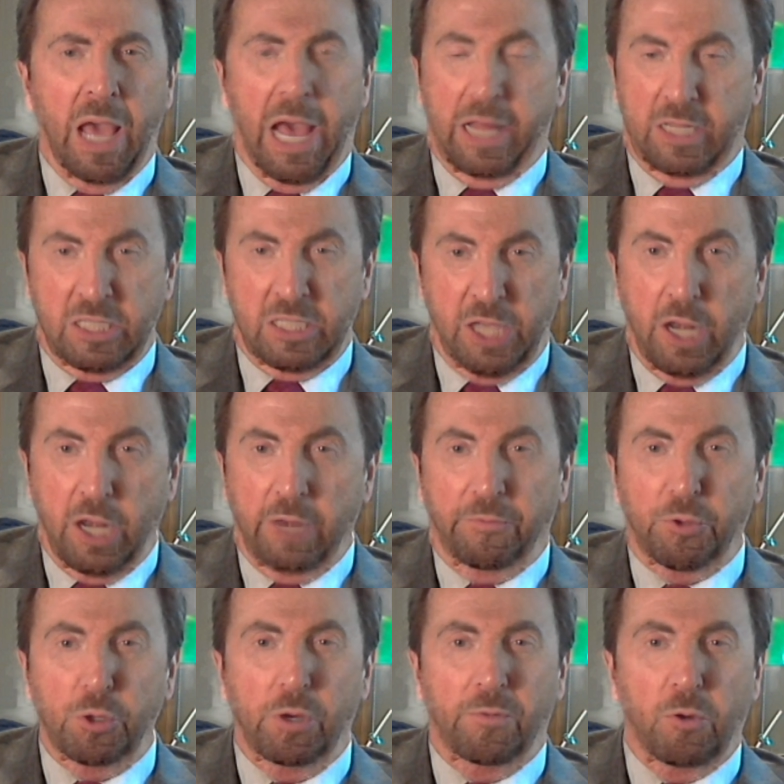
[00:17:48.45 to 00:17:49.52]
At the Center for
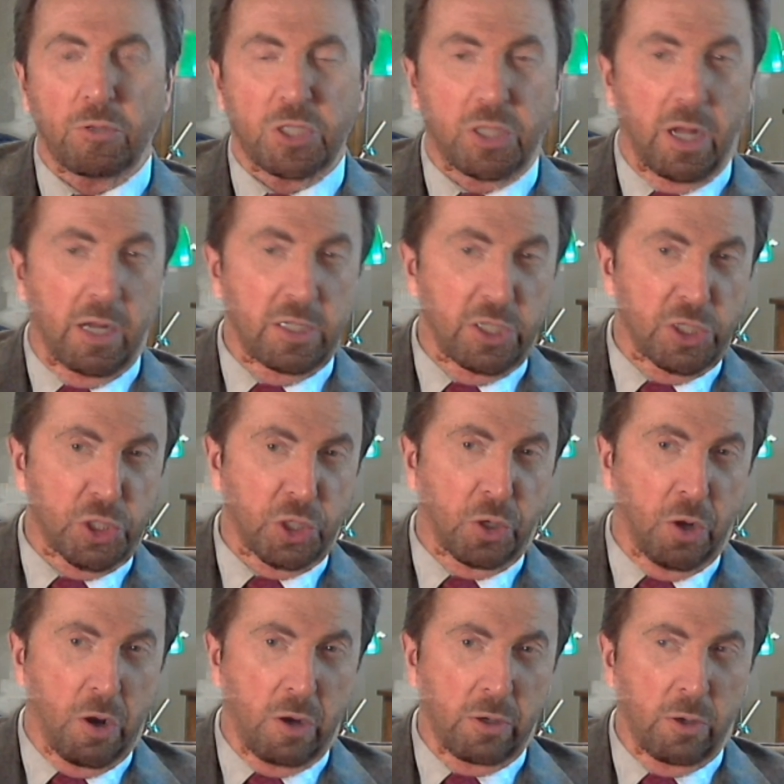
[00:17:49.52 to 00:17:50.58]
UFO Studies in
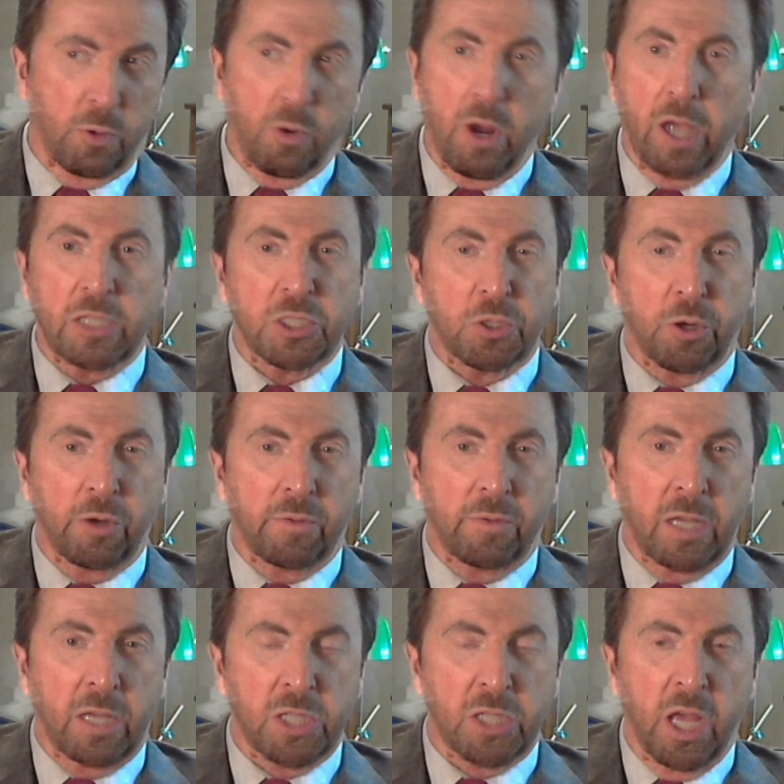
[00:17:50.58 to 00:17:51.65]
Chicago, where I served
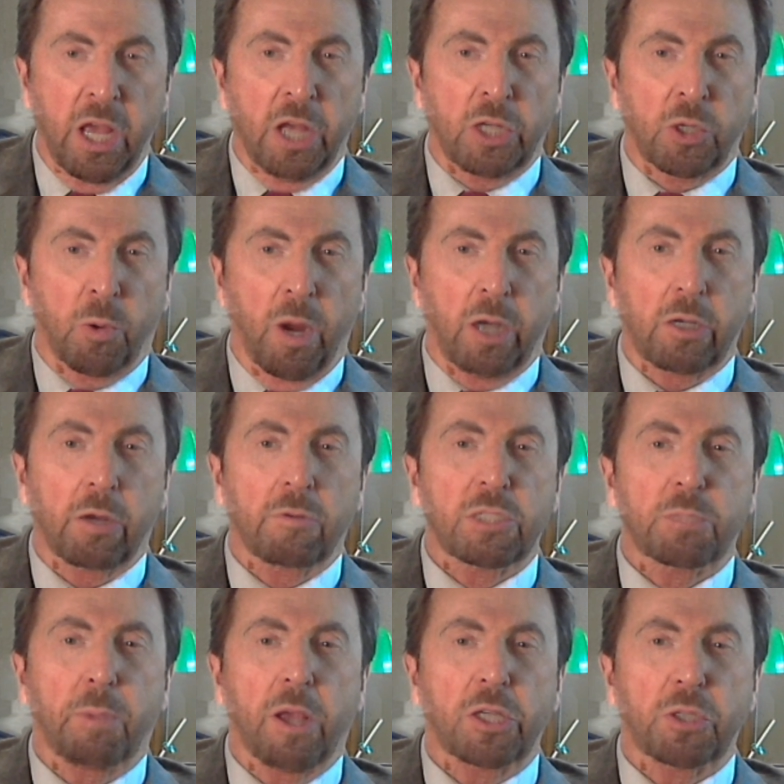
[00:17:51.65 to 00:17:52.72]
as Director of
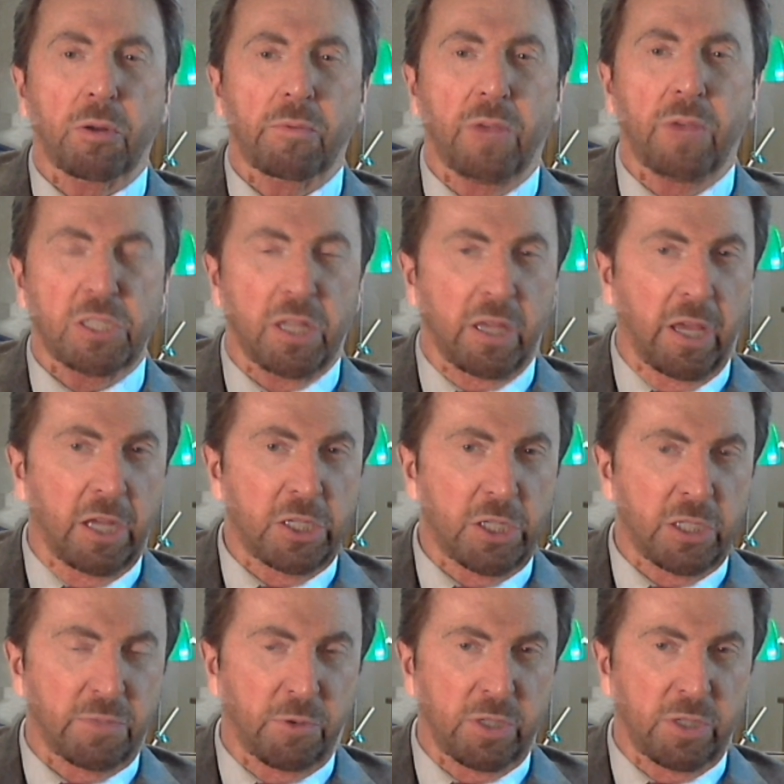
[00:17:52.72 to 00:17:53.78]
Special
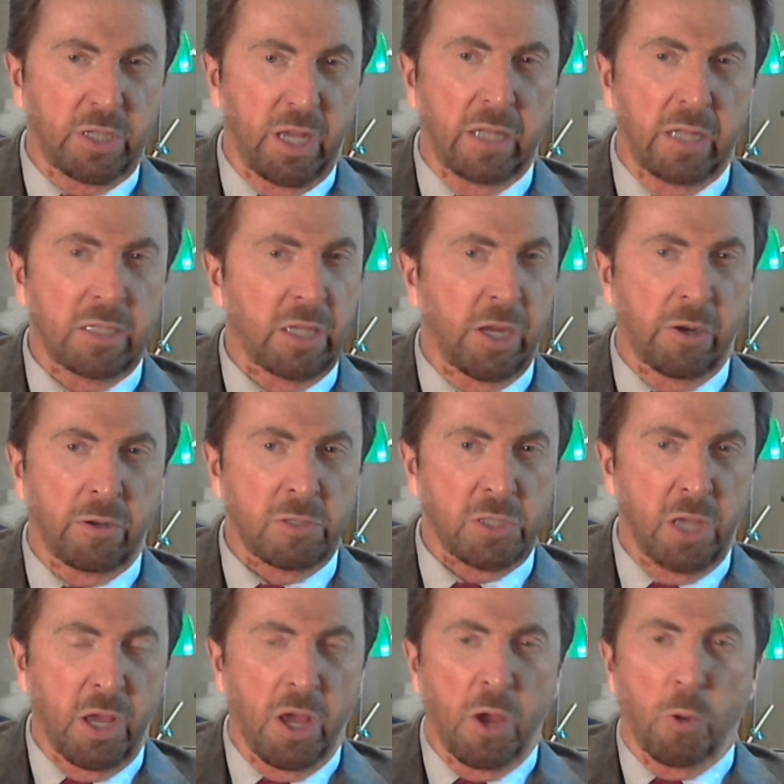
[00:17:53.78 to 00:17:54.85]
Investigations for 10 years,
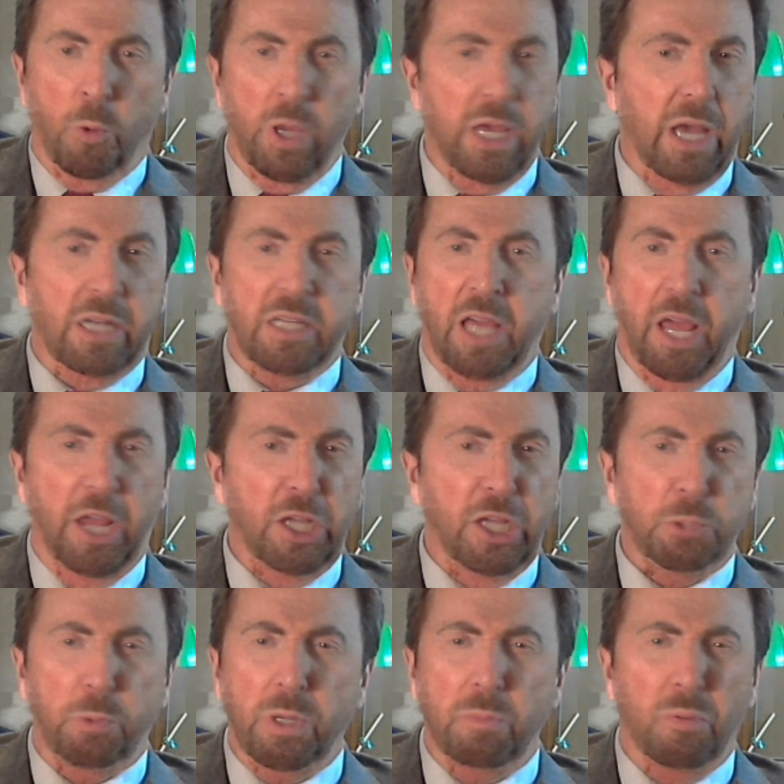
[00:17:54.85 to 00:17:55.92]
we had
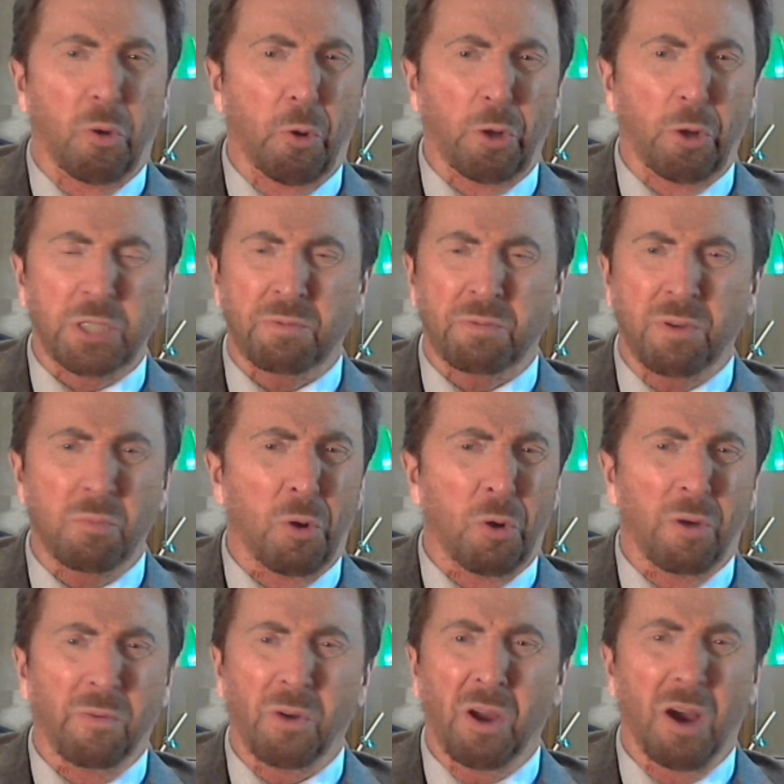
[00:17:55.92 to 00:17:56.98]
case reports from
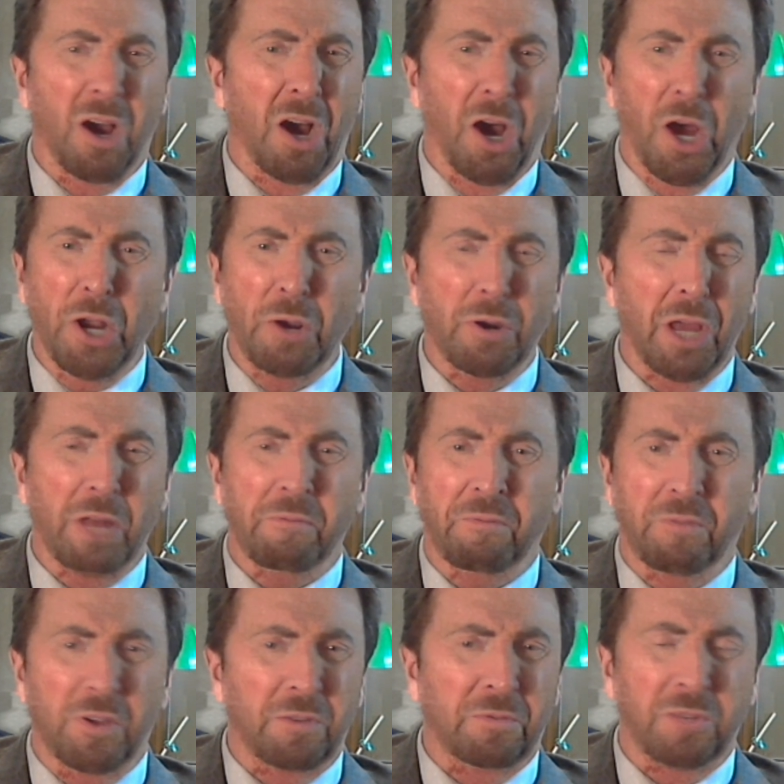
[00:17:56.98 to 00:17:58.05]
over
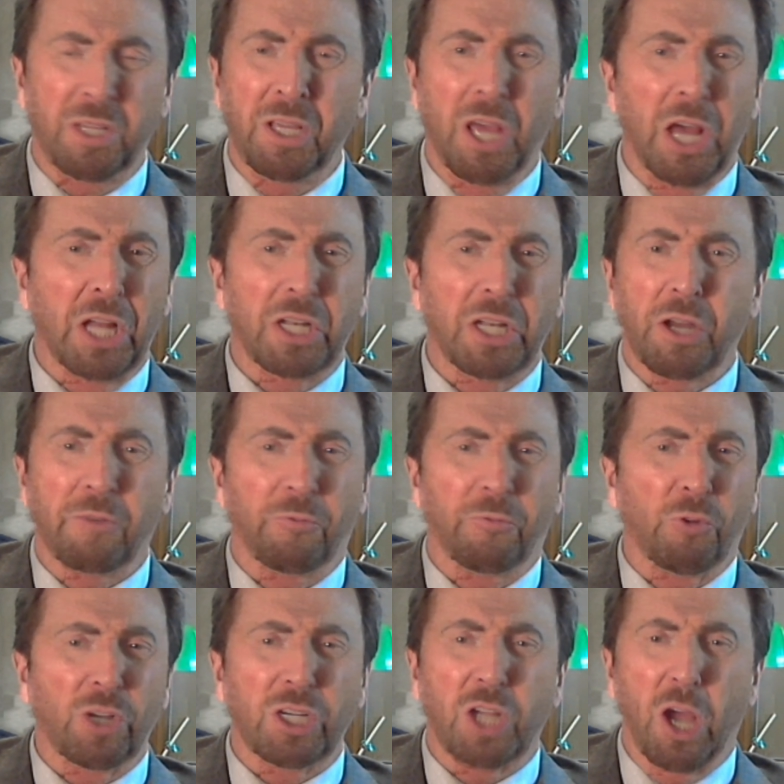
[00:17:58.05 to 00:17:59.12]
150
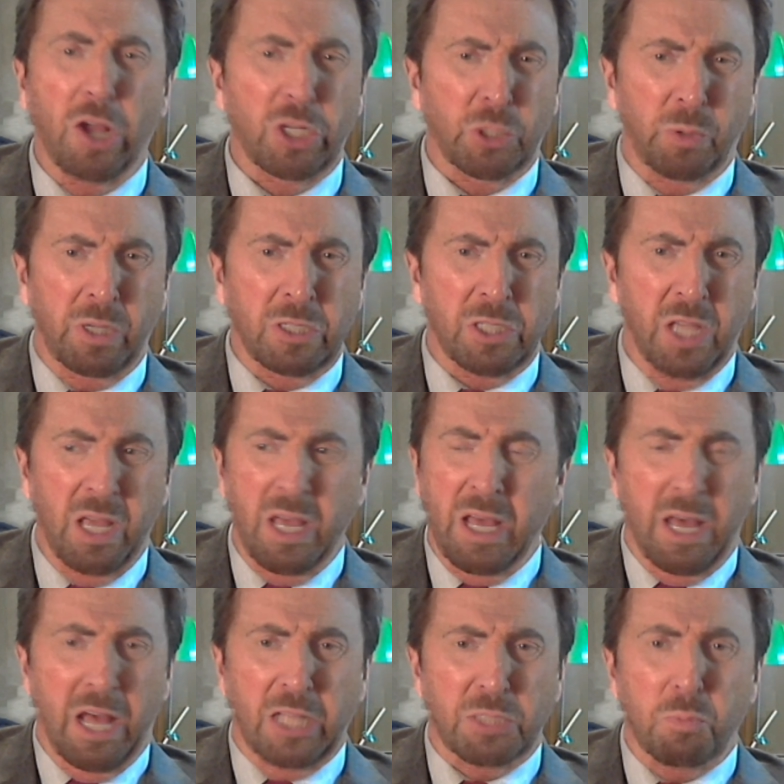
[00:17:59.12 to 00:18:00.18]
different countries.
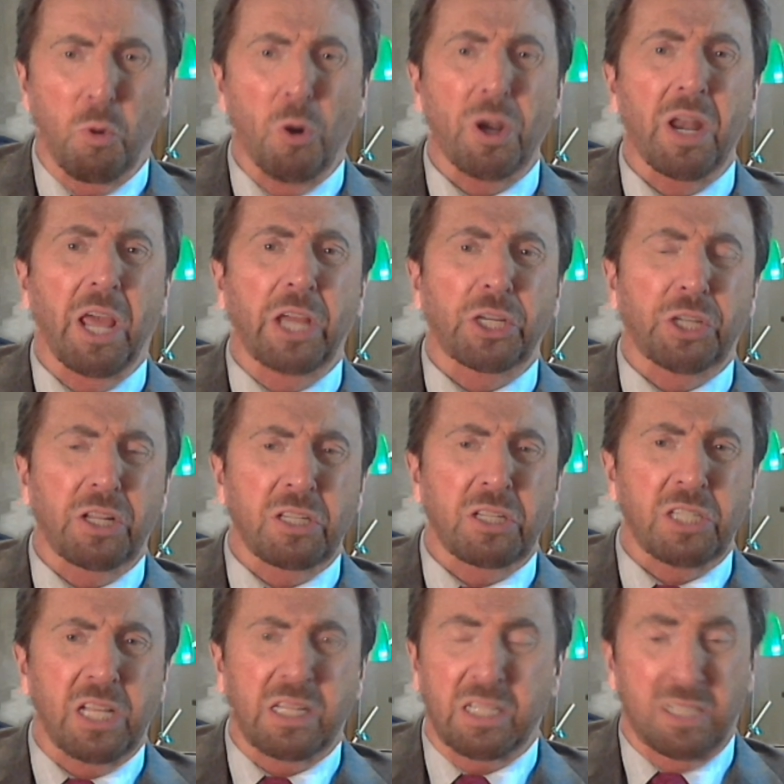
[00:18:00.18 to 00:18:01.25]
That's more
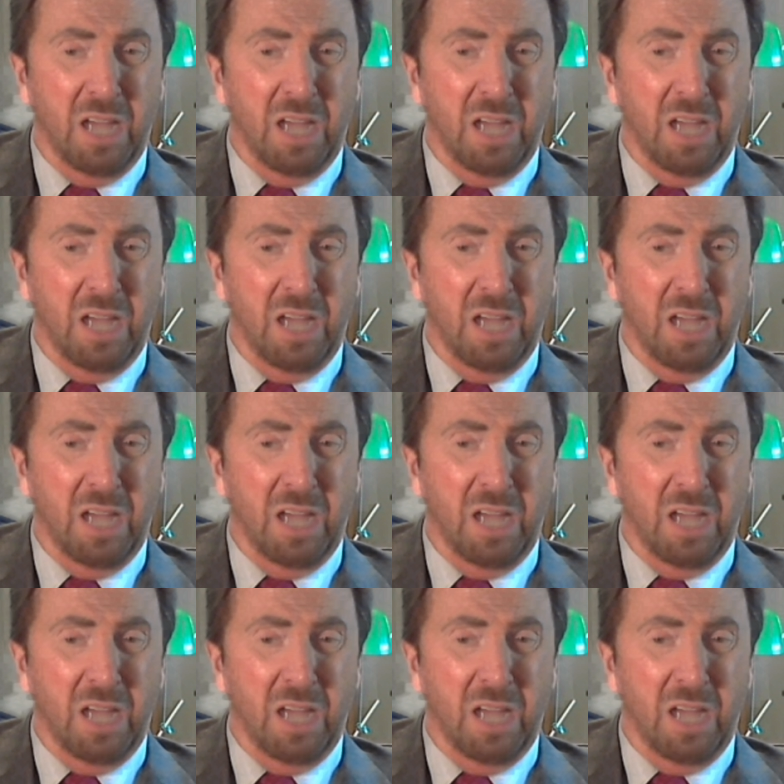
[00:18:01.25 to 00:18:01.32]
nations at the